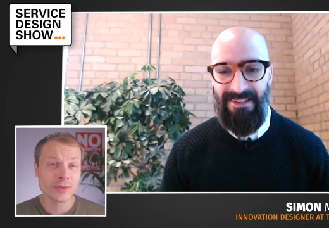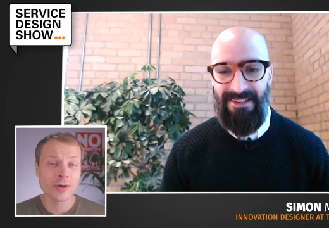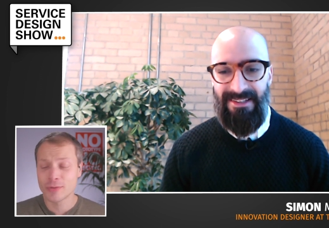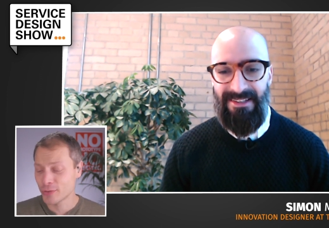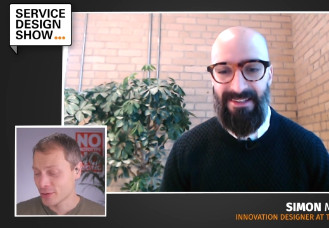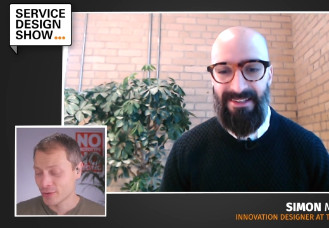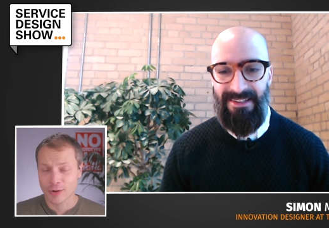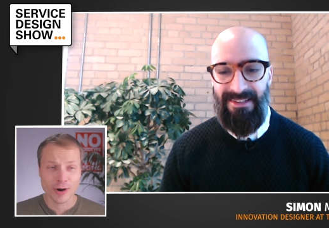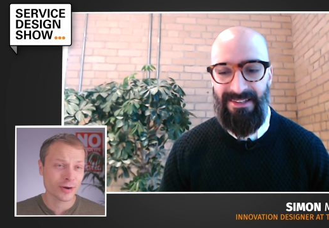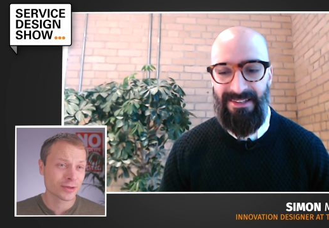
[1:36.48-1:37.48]
Speaker 1: know who
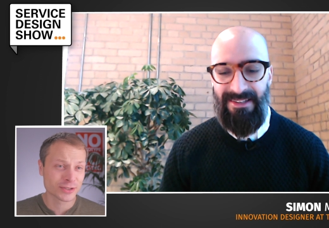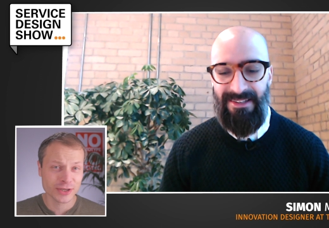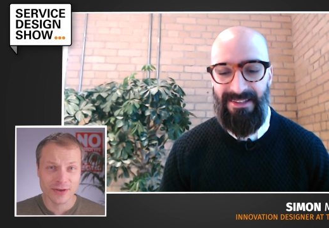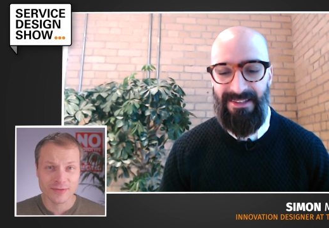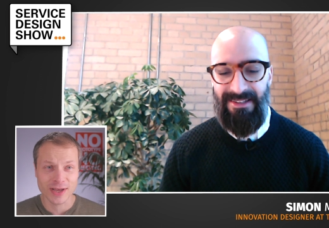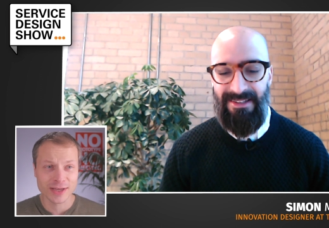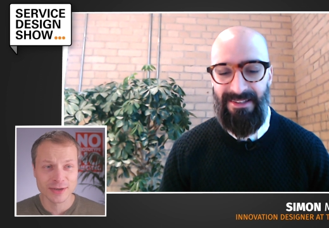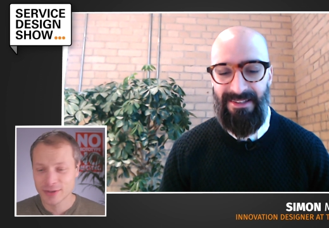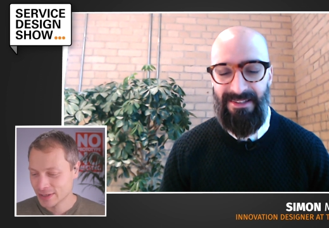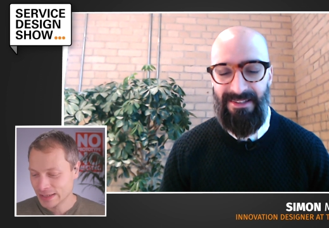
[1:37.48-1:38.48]
you are, could you give like
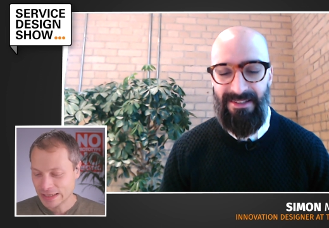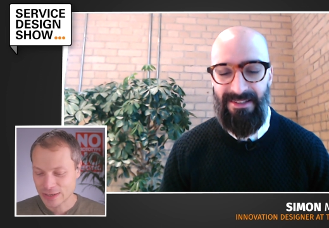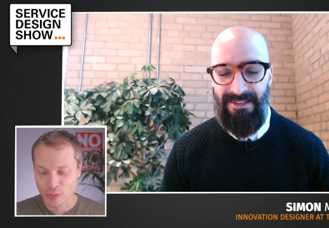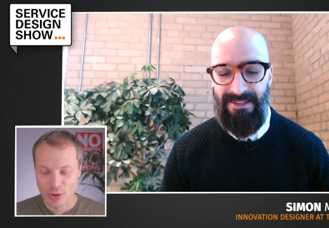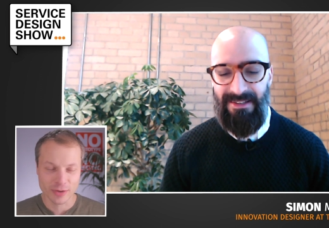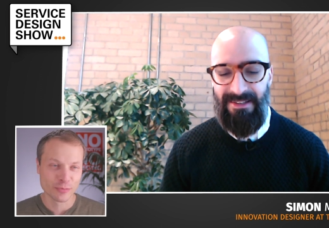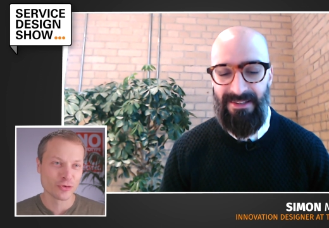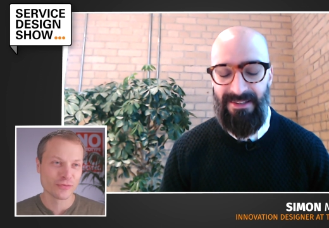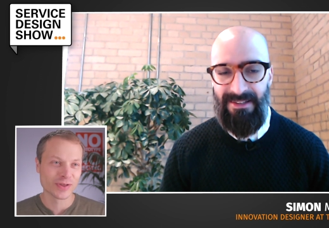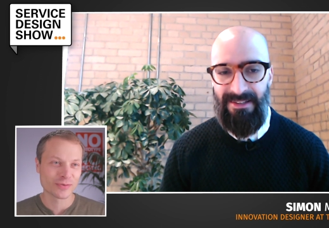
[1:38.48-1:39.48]
a really
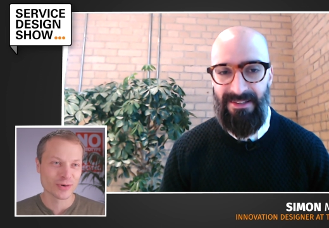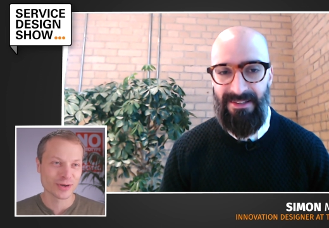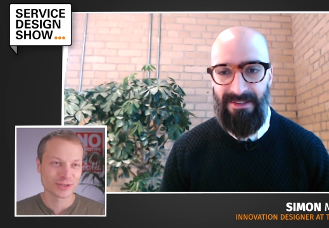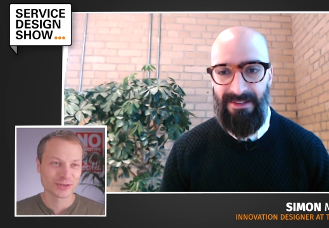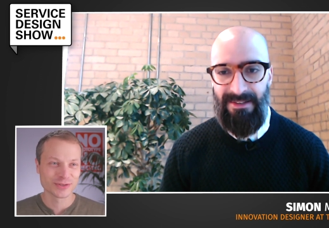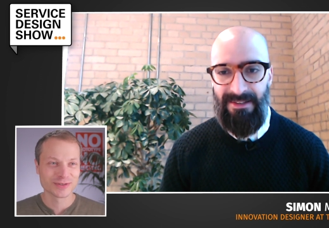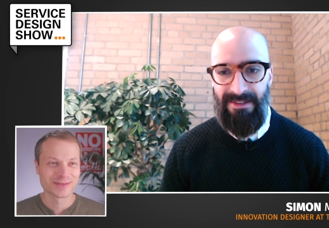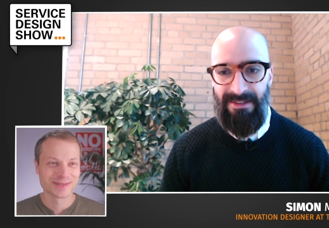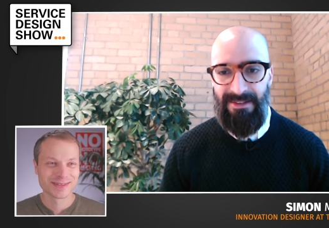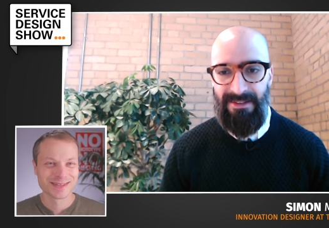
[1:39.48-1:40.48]
brief introduction?
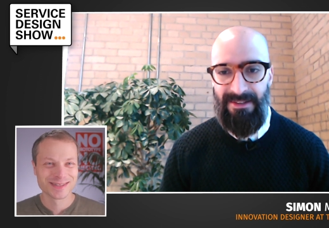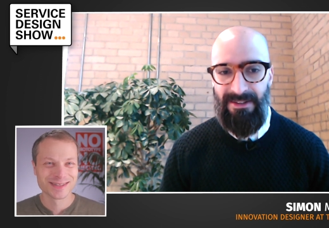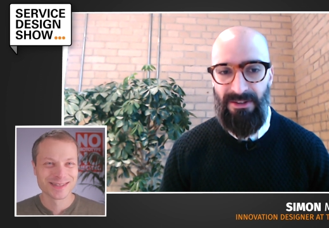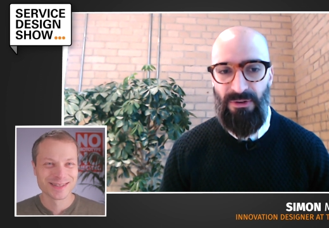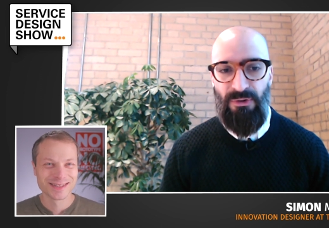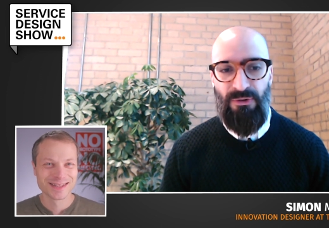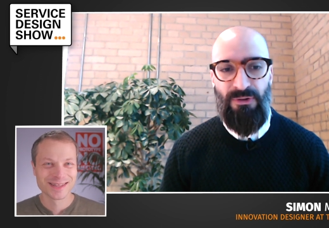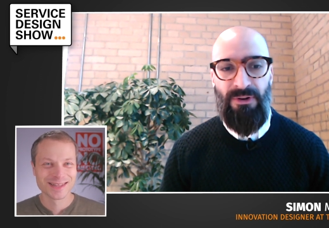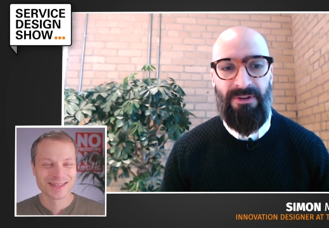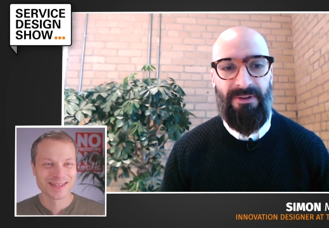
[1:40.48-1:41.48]

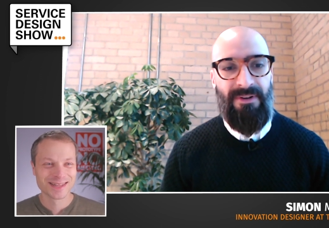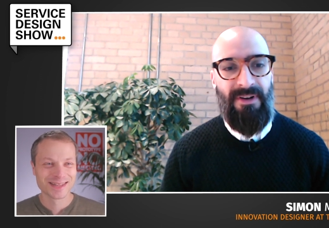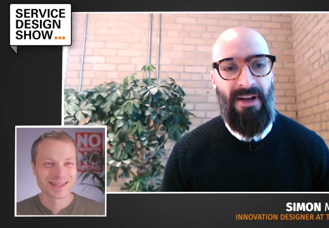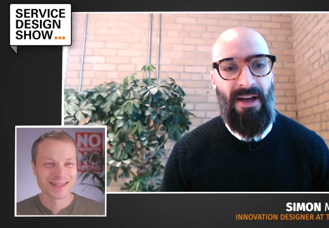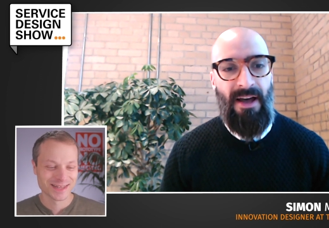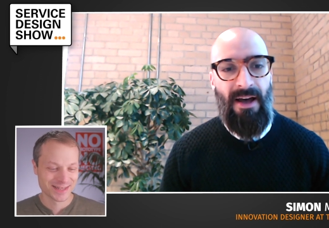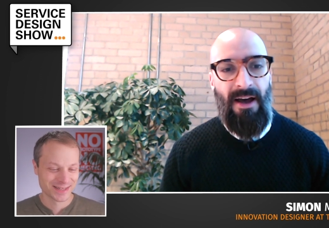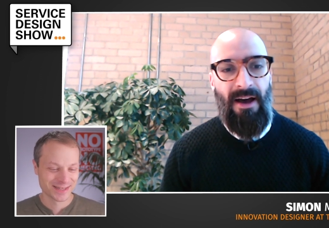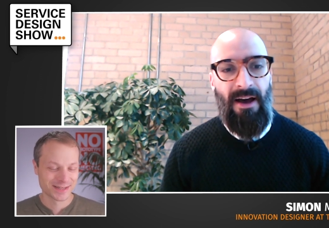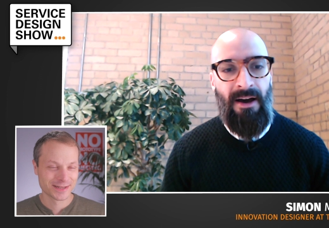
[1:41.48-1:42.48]
Sure.
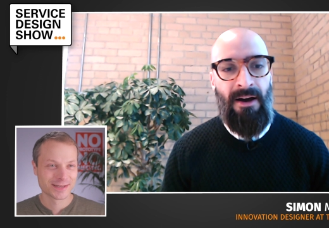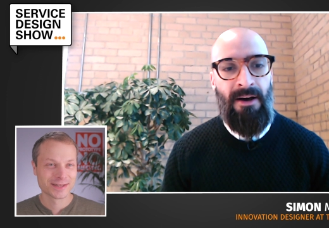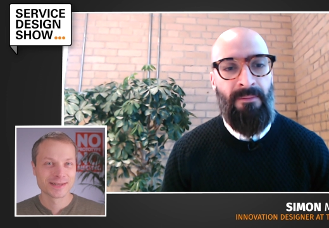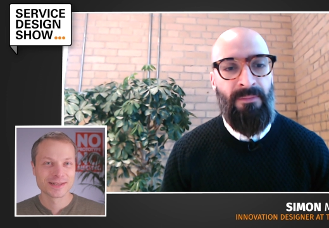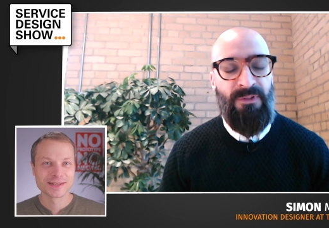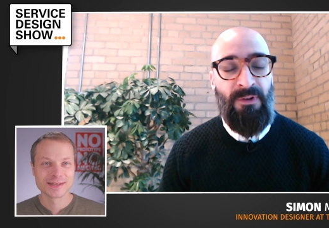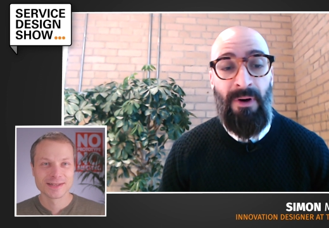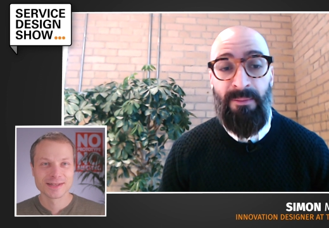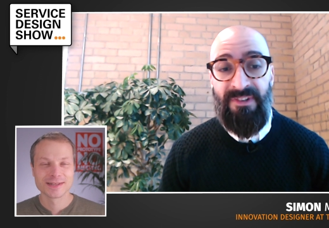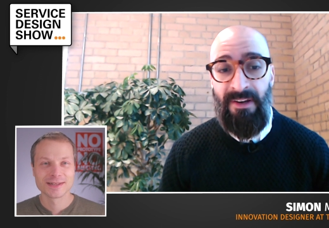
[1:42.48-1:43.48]
Speaker 2: Um,
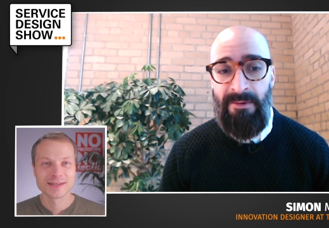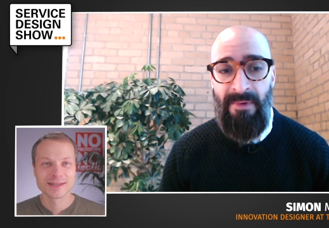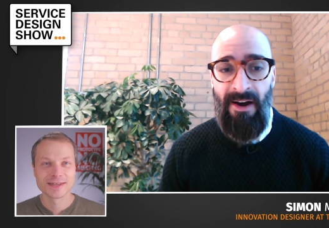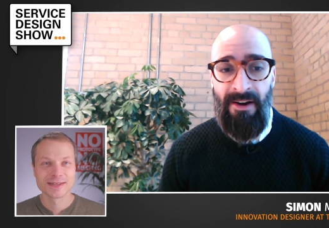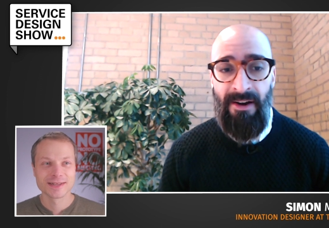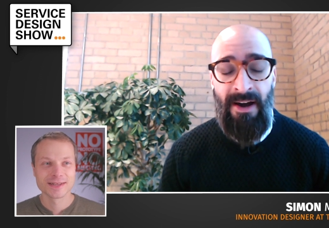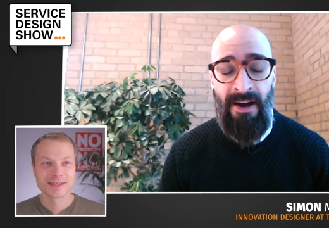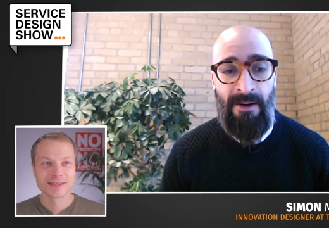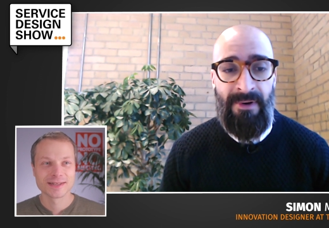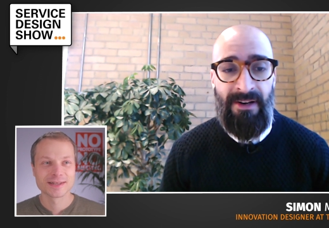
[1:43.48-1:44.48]
so I'm Simon
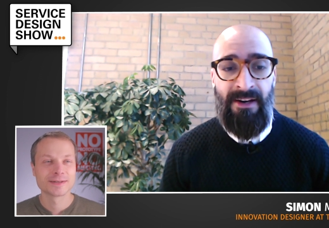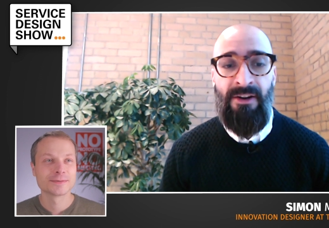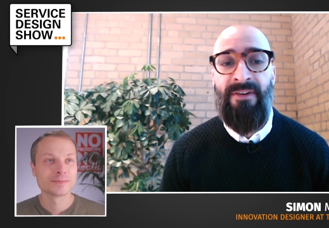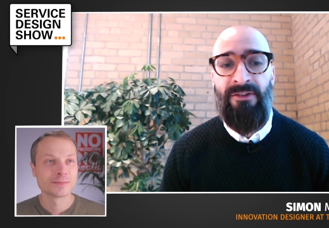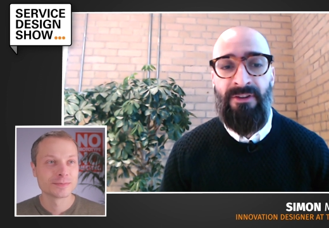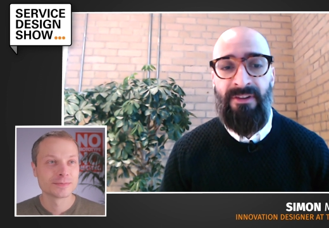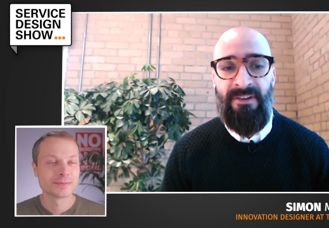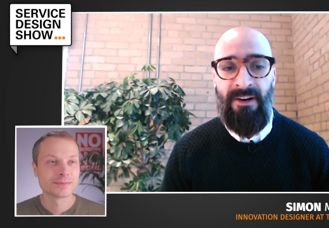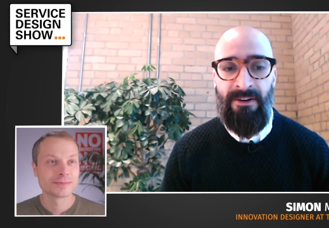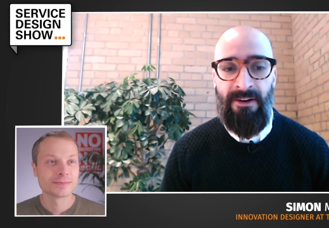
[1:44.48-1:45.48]
Mhanna. I'm an innovation
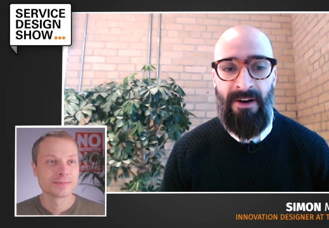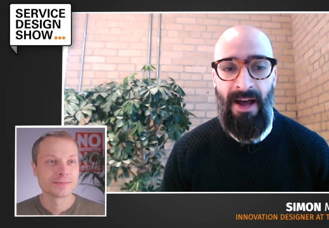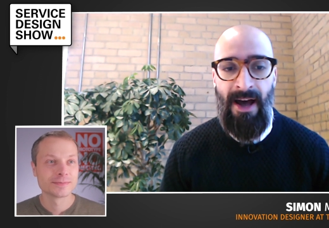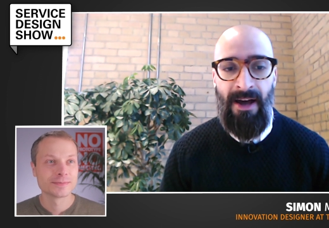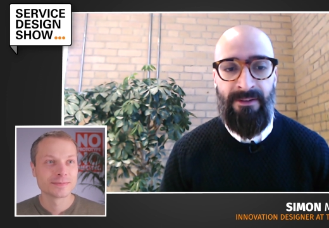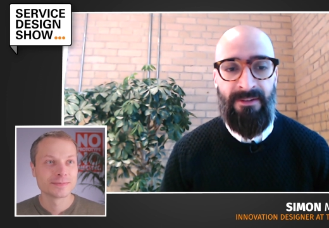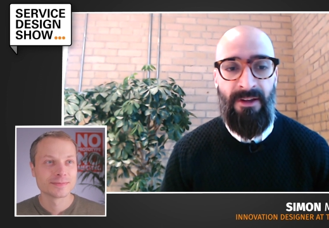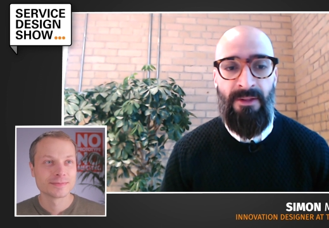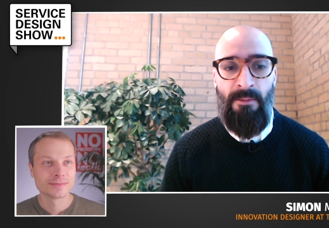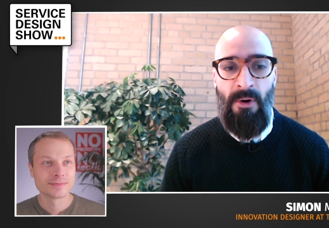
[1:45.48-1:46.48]
designer at
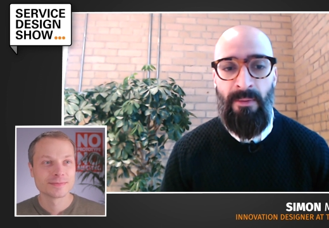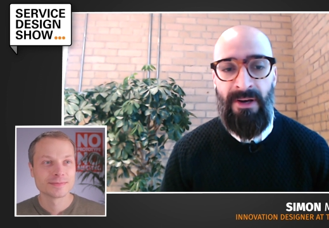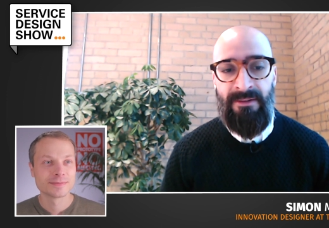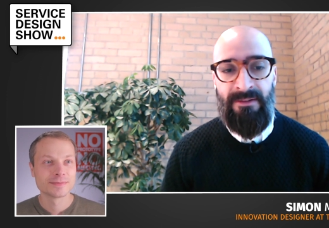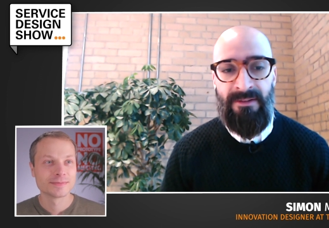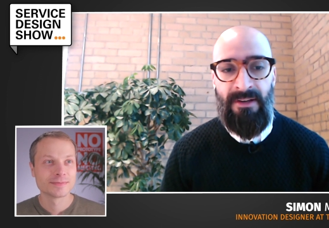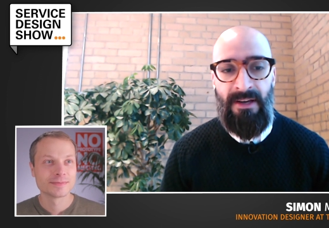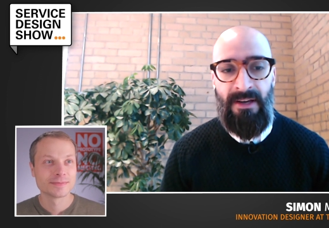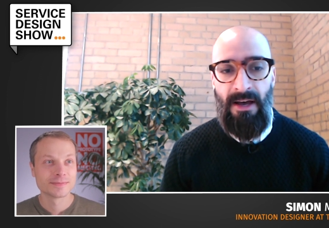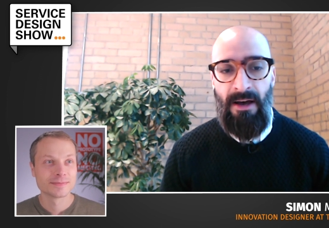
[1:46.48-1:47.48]
The Moment.
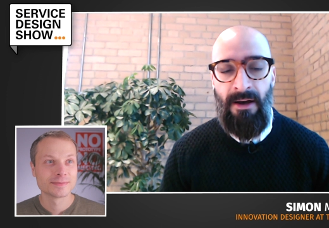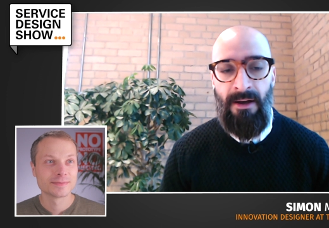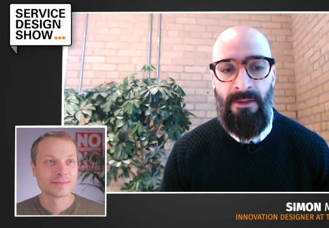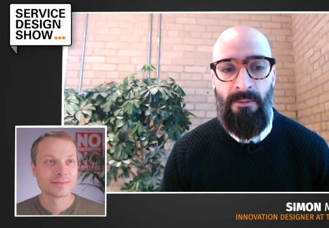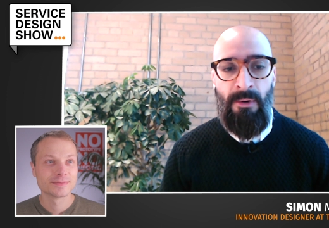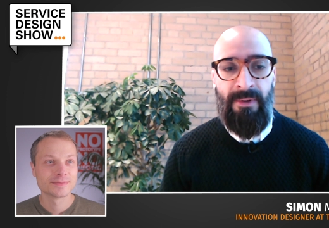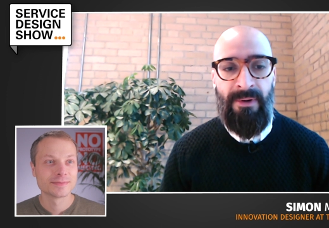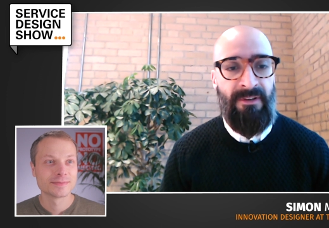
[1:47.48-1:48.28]
Uh, the Moment